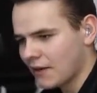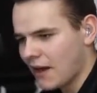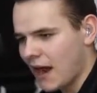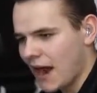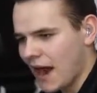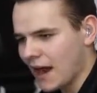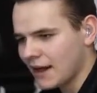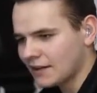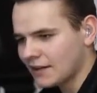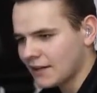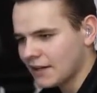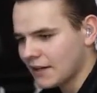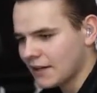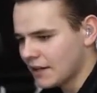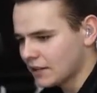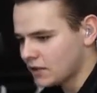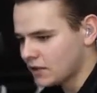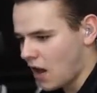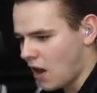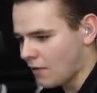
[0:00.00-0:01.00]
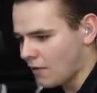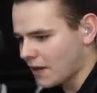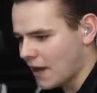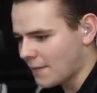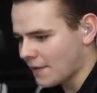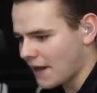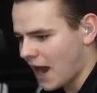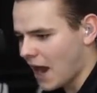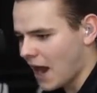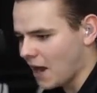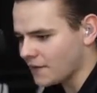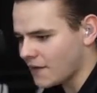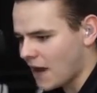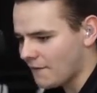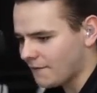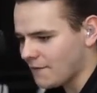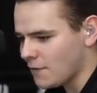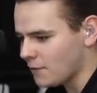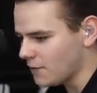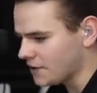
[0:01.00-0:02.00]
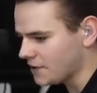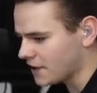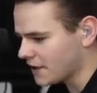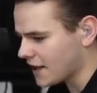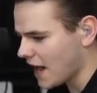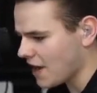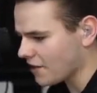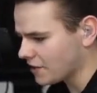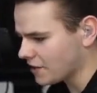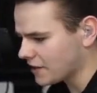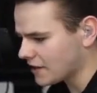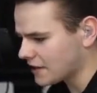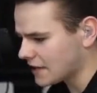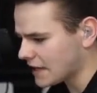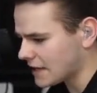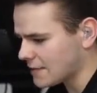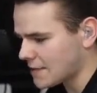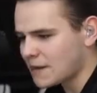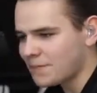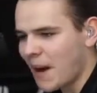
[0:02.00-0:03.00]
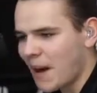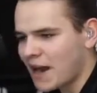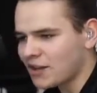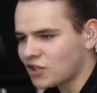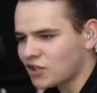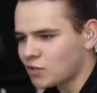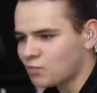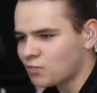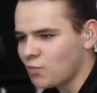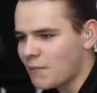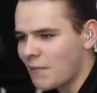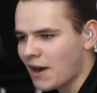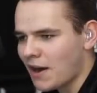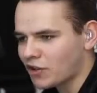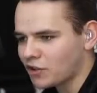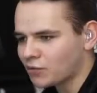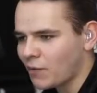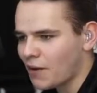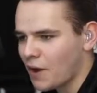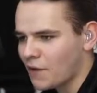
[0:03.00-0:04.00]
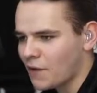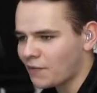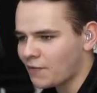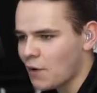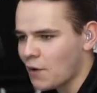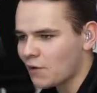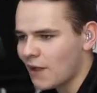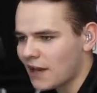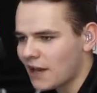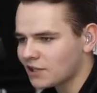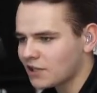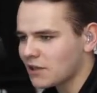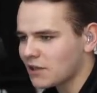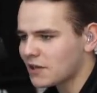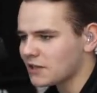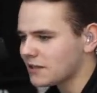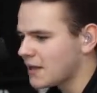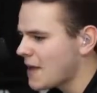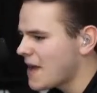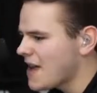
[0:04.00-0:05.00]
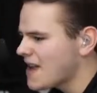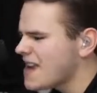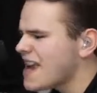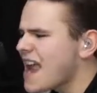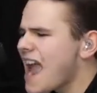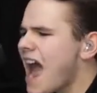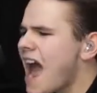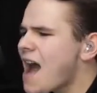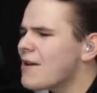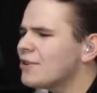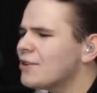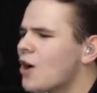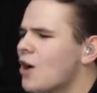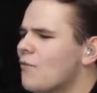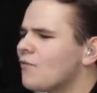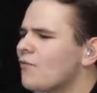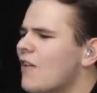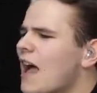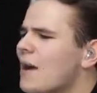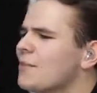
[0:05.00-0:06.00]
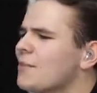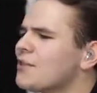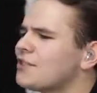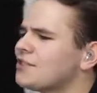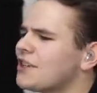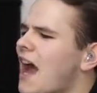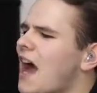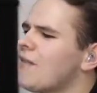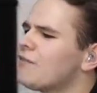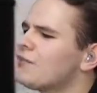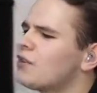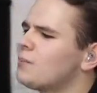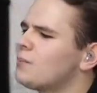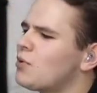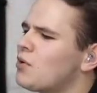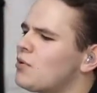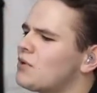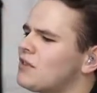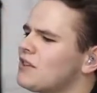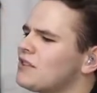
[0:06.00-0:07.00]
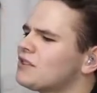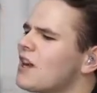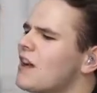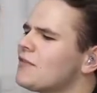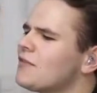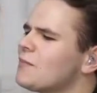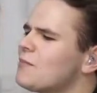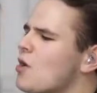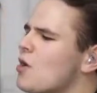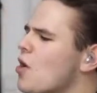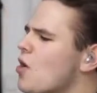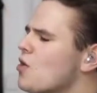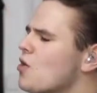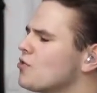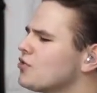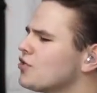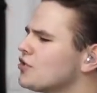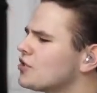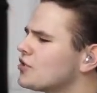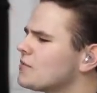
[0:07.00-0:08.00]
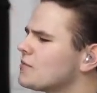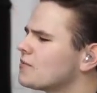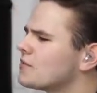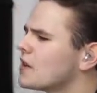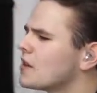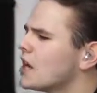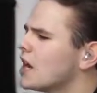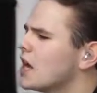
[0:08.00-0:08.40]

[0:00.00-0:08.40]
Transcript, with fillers: right? So keep an eye on that fuel indicator because it, it might we might just run out of fuel actually because yeah you know flying with this afterburner is not the most